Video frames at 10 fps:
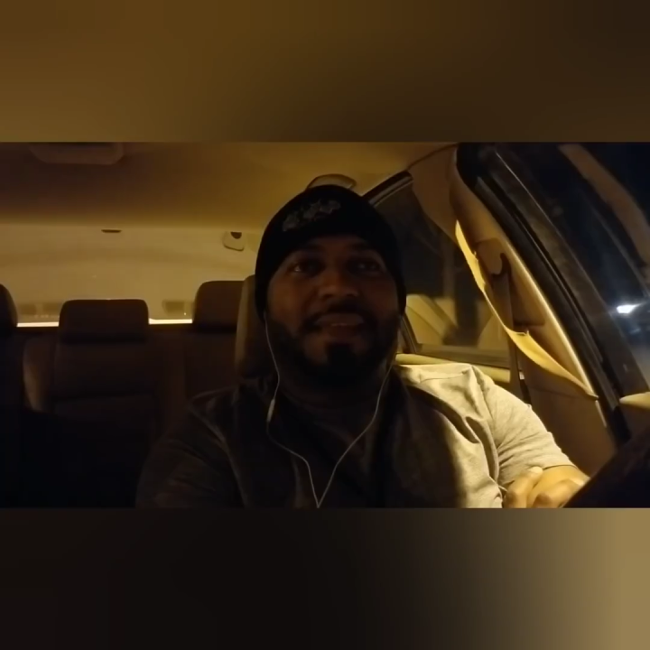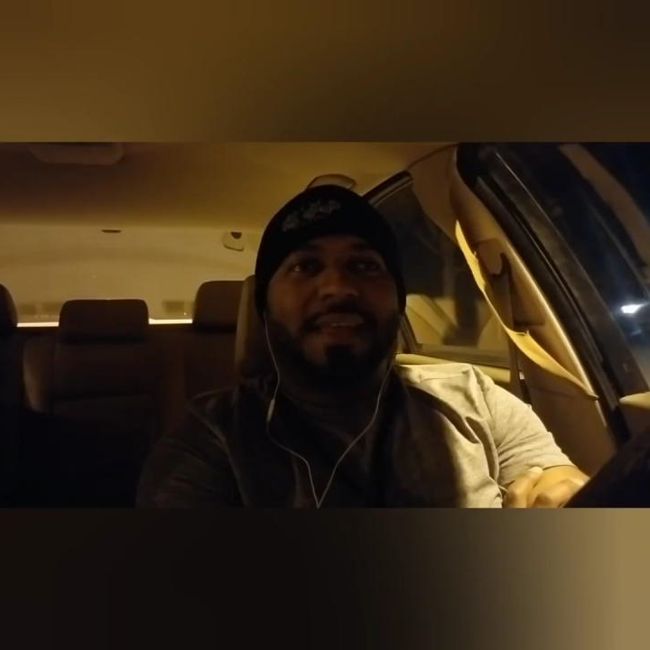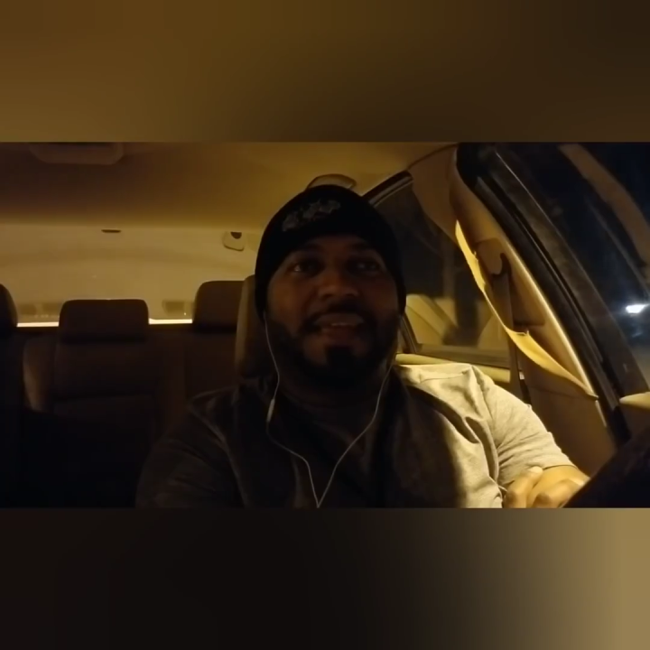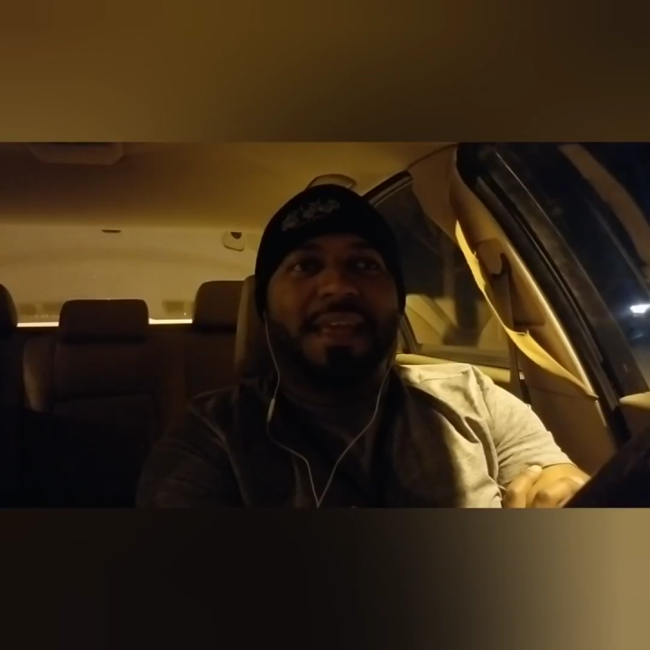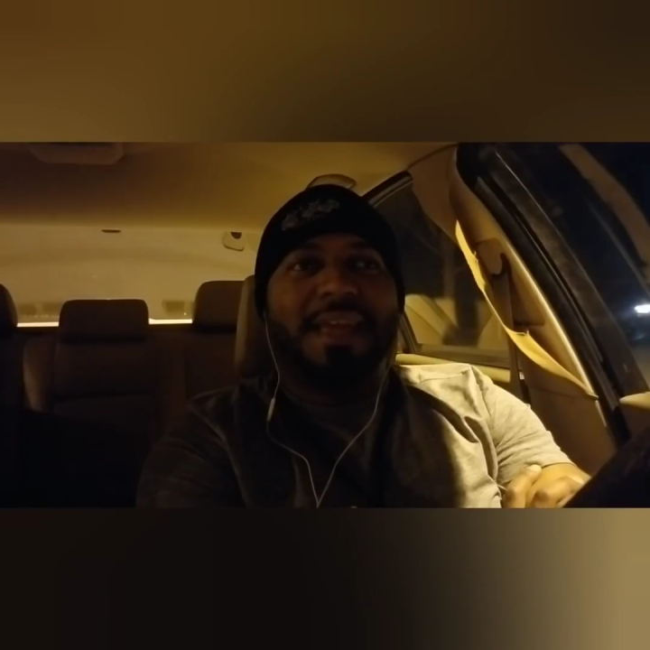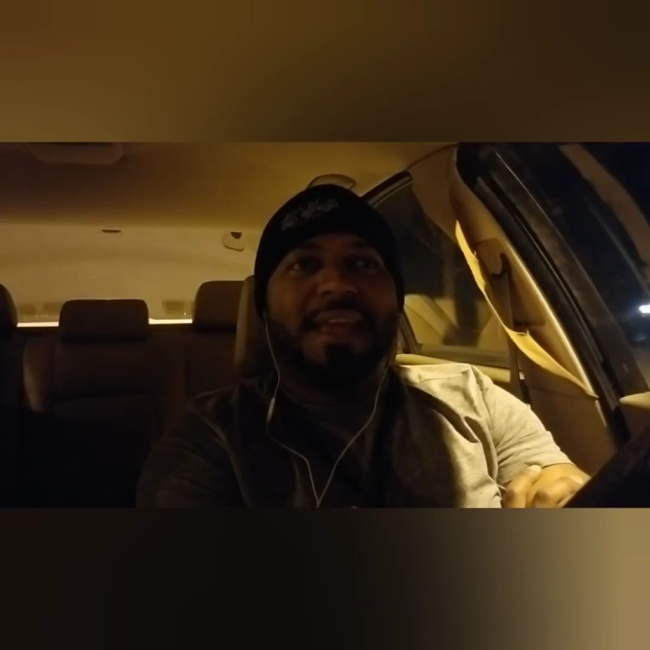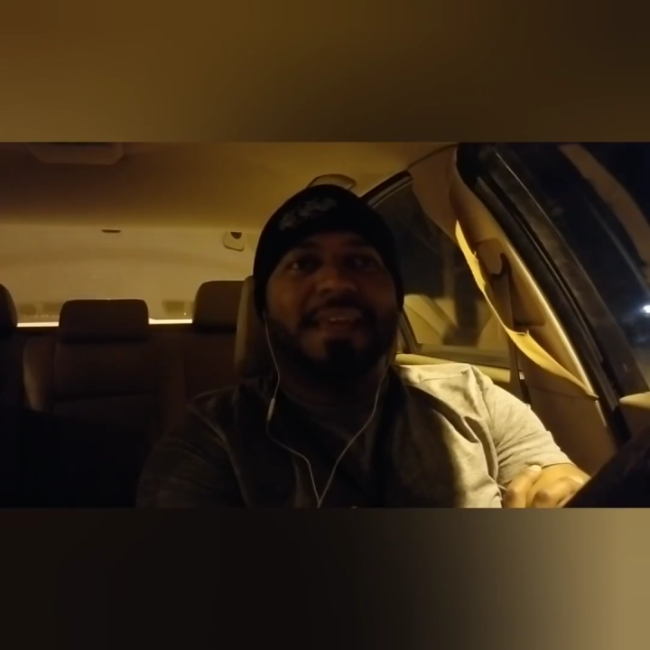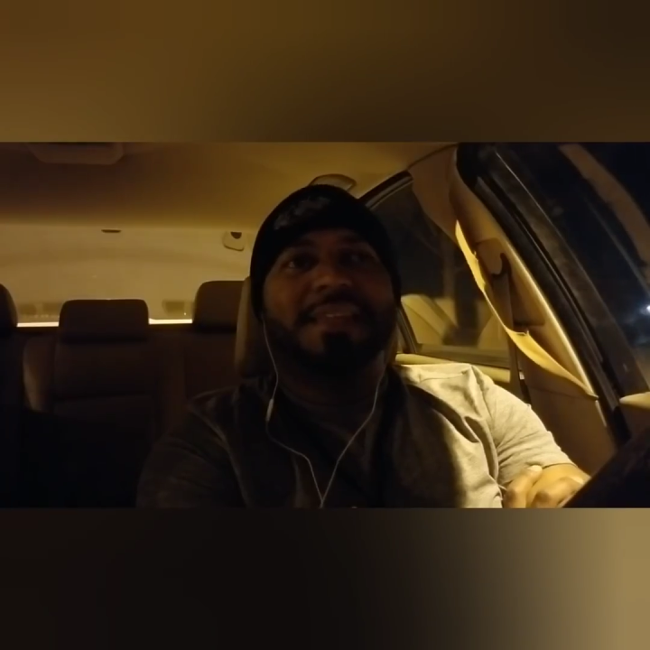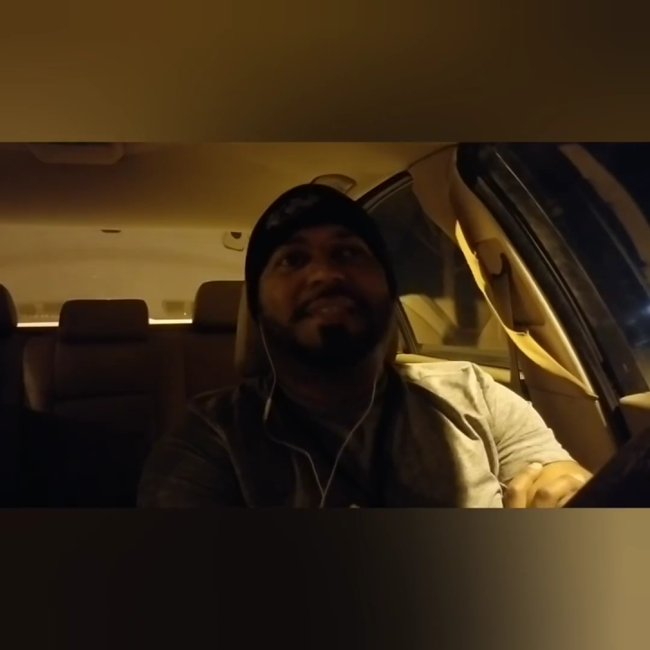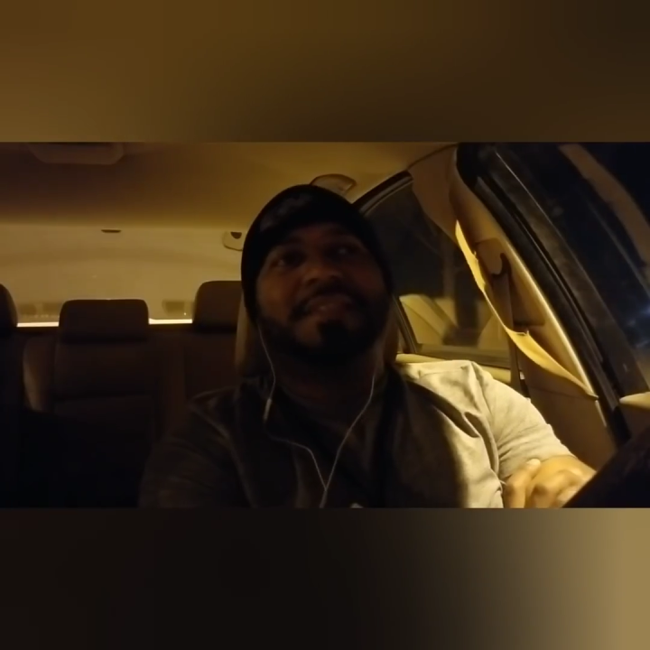He
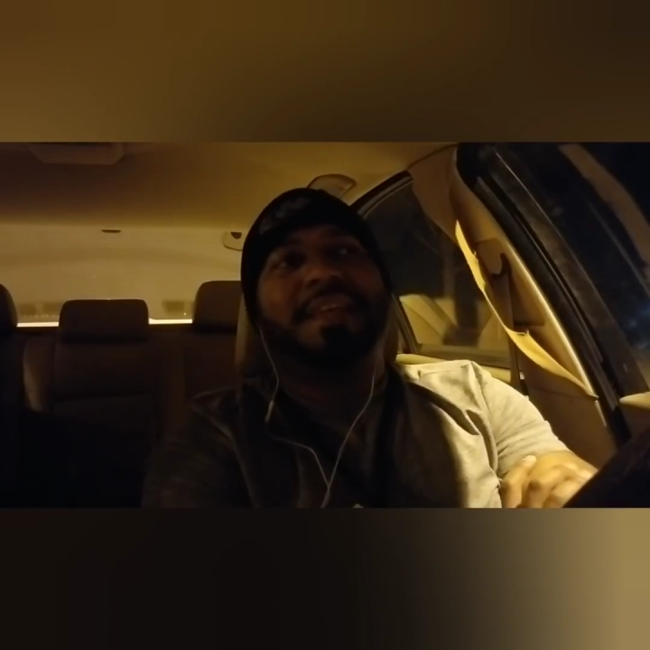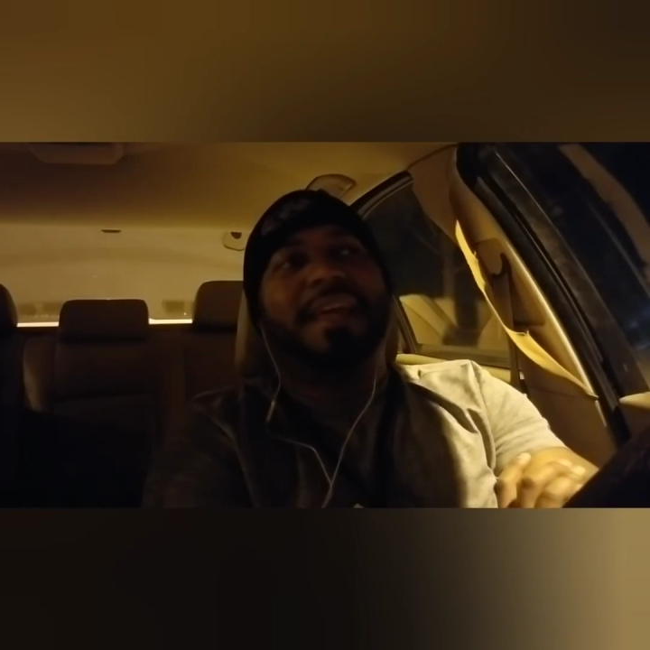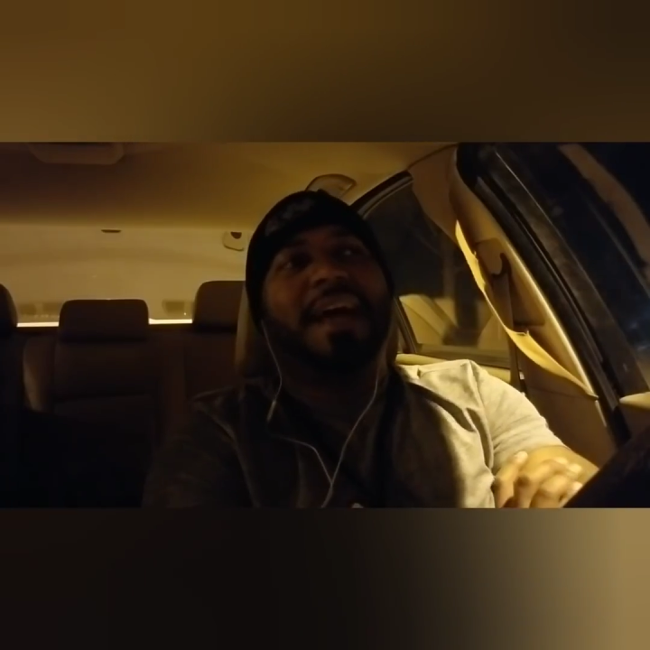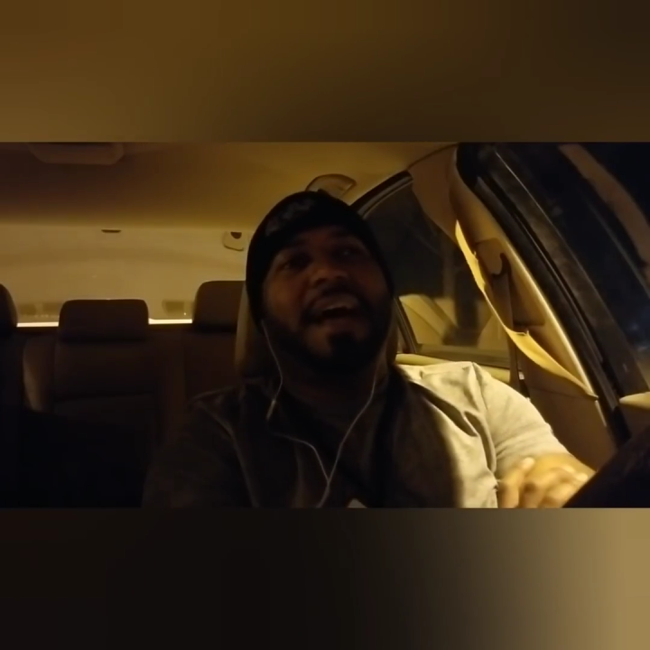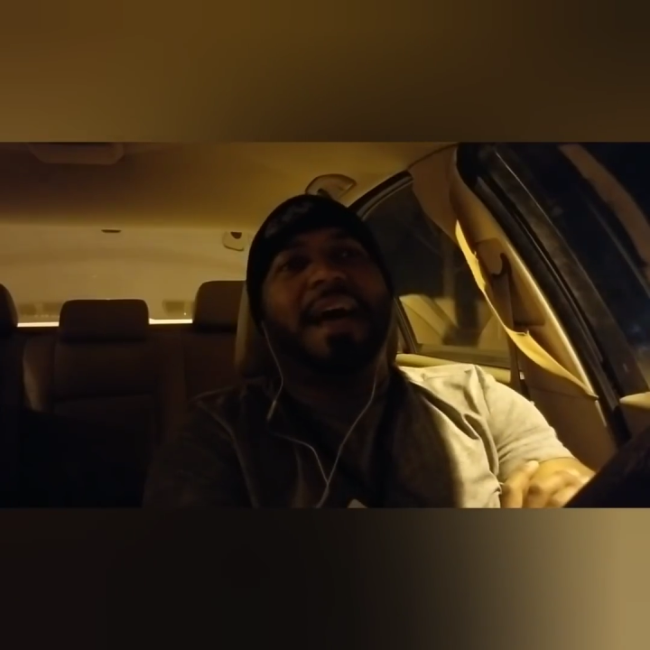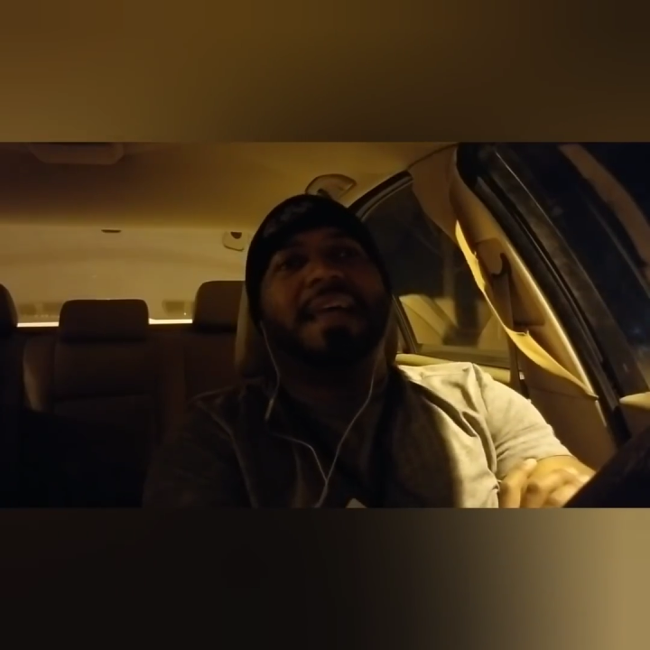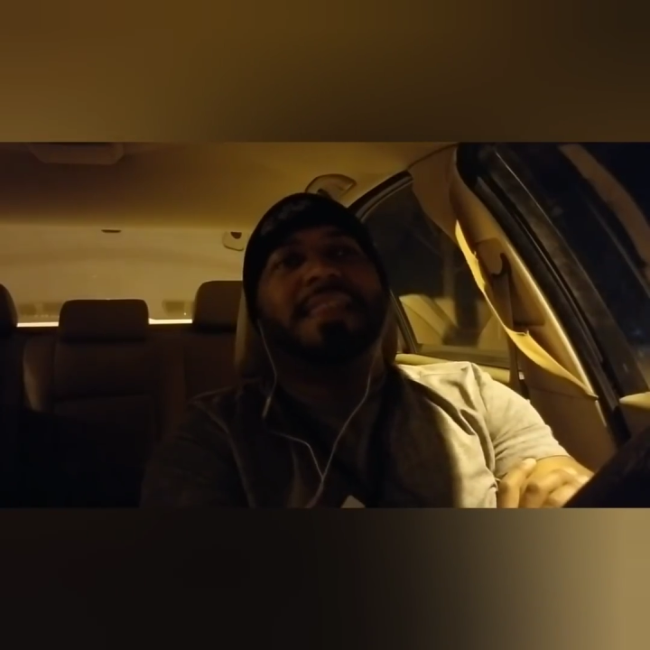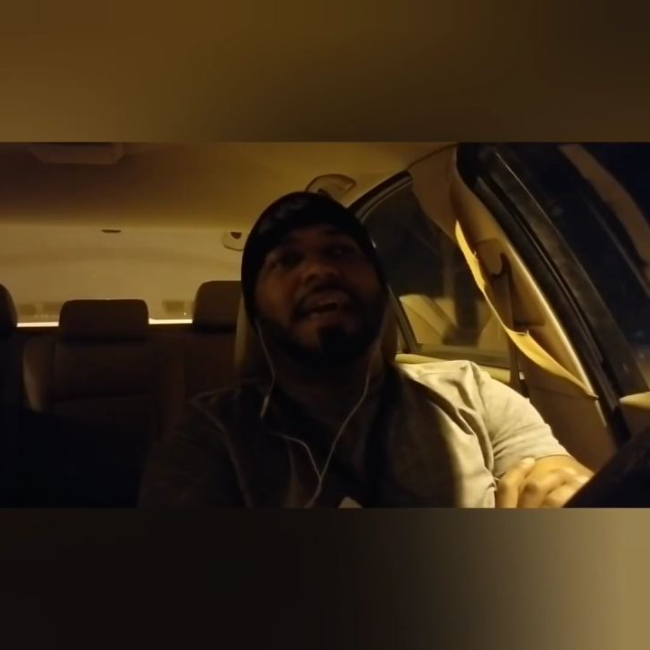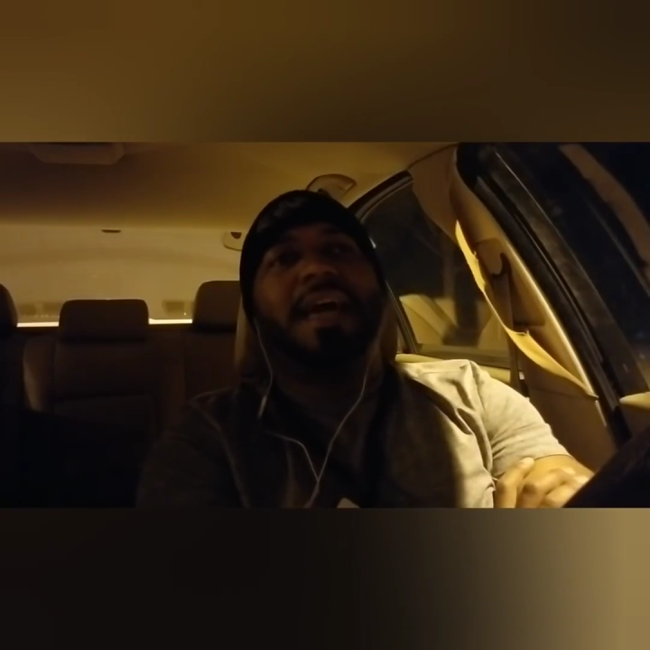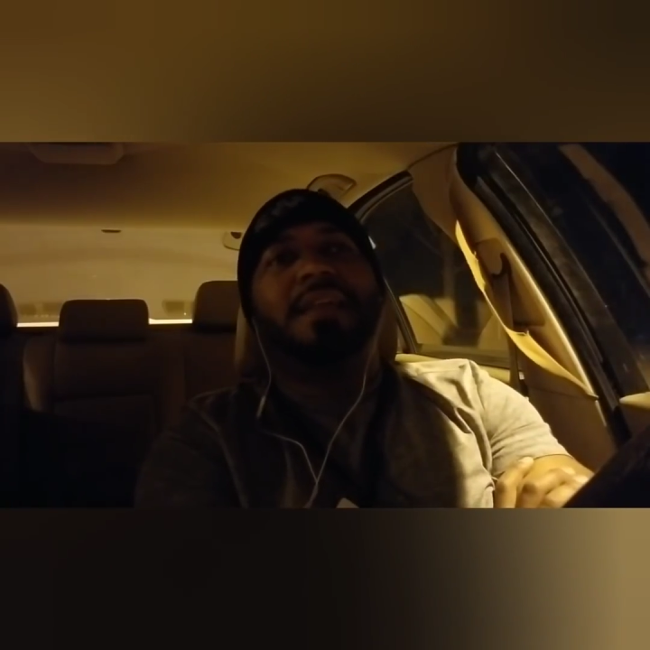is the guy
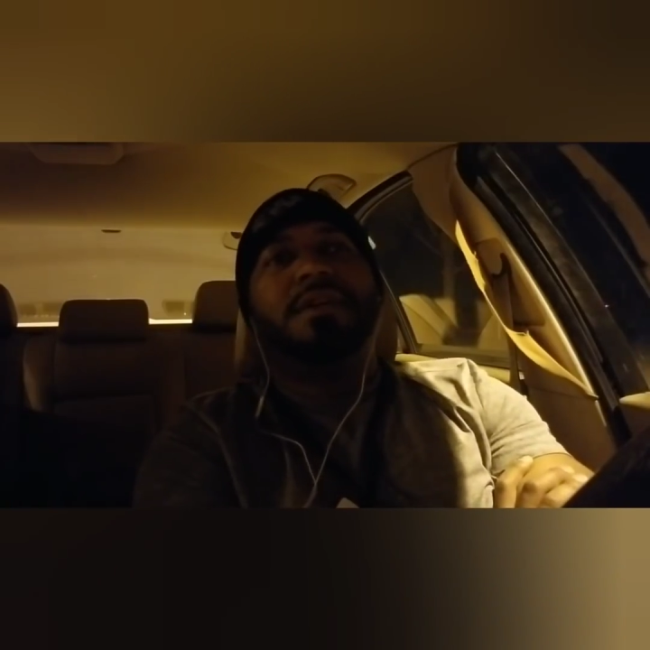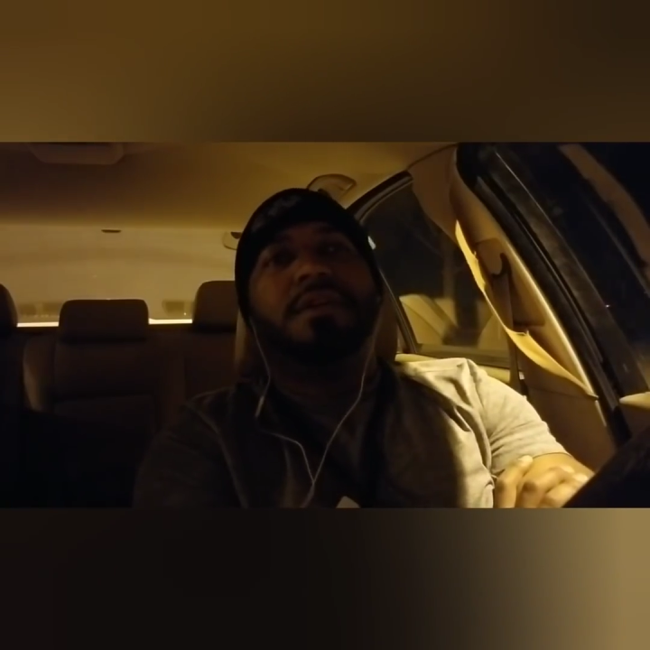that